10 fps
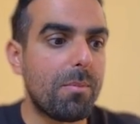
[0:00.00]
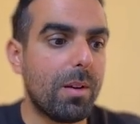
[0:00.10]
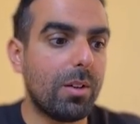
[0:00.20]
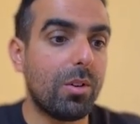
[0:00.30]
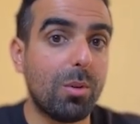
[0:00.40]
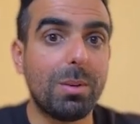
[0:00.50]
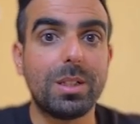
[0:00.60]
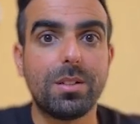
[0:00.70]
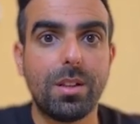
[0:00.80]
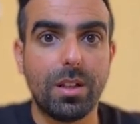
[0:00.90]
I don't know,
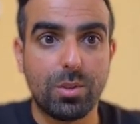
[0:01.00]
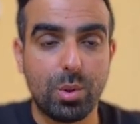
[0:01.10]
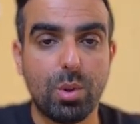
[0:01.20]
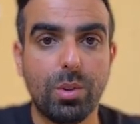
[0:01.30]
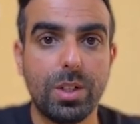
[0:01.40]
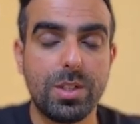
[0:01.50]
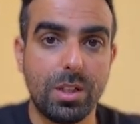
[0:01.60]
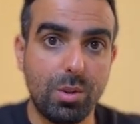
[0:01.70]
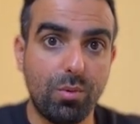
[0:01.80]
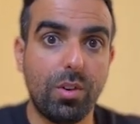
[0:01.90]
but the tutorials
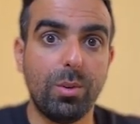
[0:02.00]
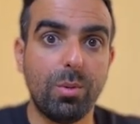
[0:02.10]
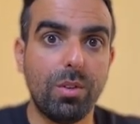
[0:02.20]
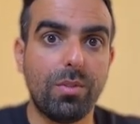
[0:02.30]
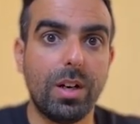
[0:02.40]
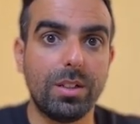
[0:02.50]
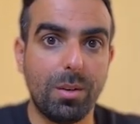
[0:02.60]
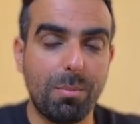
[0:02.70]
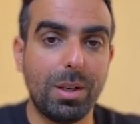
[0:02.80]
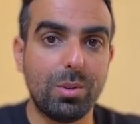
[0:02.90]
that you will find in
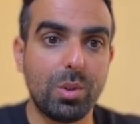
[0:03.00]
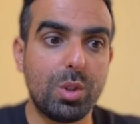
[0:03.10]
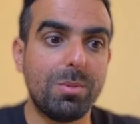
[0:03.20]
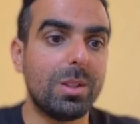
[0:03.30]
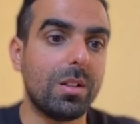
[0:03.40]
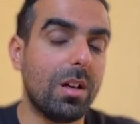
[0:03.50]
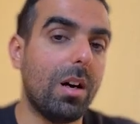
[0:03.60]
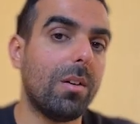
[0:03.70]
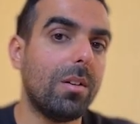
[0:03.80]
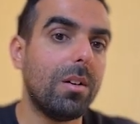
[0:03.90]
pytorch-geometric
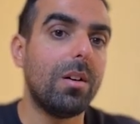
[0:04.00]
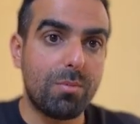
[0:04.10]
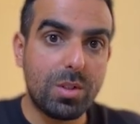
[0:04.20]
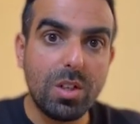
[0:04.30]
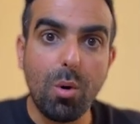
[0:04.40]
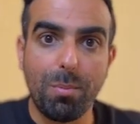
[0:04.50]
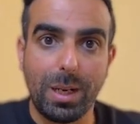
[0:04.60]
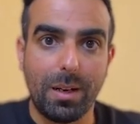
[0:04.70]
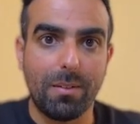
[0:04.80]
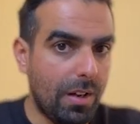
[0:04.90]
are so
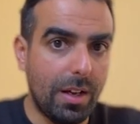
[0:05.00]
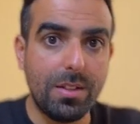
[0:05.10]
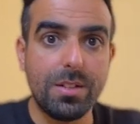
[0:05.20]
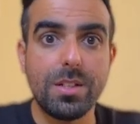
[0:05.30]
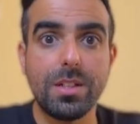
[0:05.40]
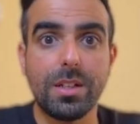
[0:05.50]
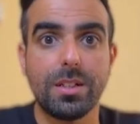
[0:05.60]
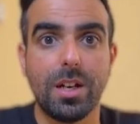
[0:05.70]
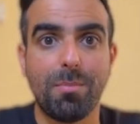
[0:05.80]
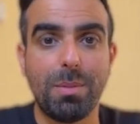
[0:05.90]
many. And this is the
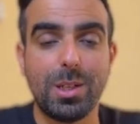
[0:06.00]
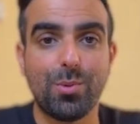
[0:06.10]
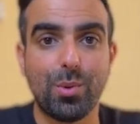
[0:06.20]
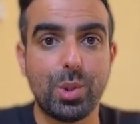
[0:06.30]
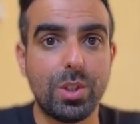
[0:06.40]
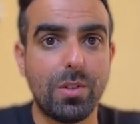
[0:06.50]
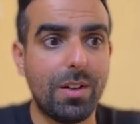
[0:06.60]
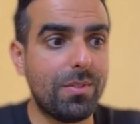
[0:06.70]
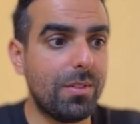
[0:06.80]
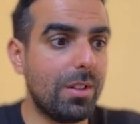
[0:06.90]
GitHub page for
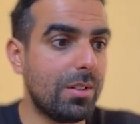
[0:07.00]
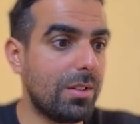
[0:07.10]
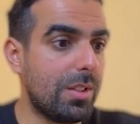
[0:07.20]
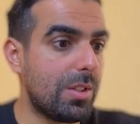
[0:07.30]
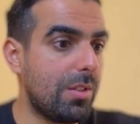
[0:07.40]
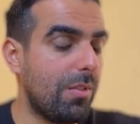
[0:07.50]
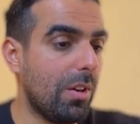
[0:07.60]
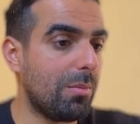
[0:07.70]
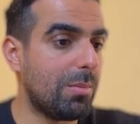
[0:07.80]
Jraph. It is developed